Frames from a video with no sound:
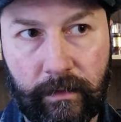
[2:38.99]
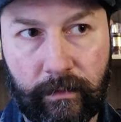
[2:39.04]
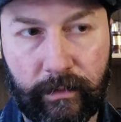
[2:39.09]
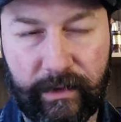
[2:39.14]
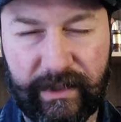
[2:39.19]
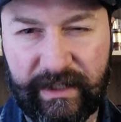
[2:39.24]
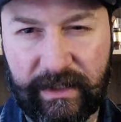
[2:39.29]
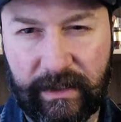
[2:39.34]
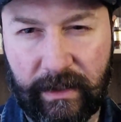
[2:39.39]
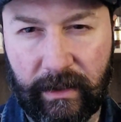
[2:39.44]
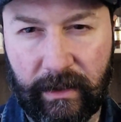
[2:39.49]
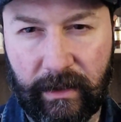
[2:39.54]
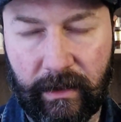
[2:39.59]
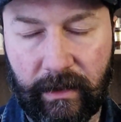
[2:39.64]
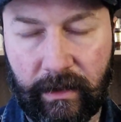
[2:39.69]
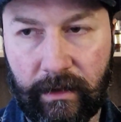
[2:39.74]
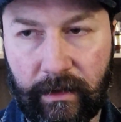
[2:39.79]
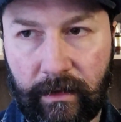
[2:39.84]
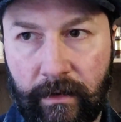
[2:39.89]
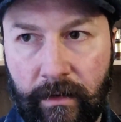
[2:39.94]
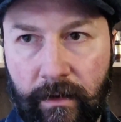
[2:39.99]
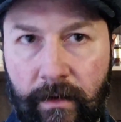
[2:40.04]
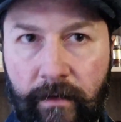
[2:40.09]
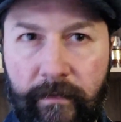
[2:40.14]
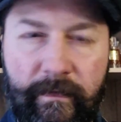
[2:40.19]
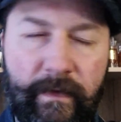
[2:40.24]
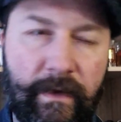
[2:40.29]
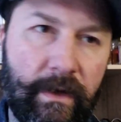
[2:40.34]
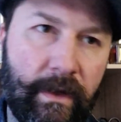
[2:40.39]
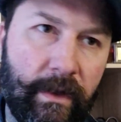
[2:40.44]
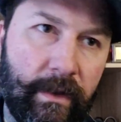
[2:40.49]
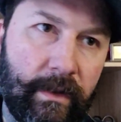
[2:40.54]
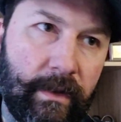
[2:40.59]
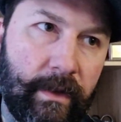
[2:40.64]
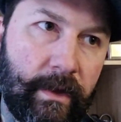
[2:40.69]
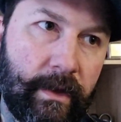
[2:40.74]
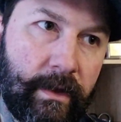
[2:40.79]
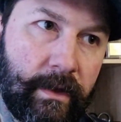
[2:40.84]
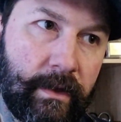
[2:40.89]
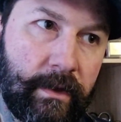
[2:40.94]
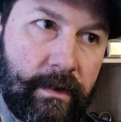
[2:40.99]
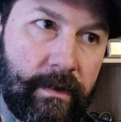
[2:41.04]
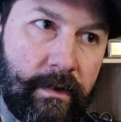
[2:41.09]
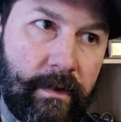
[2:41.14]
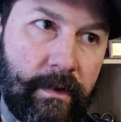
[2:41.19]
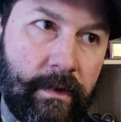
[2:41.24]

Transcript: whiskey, vanilla,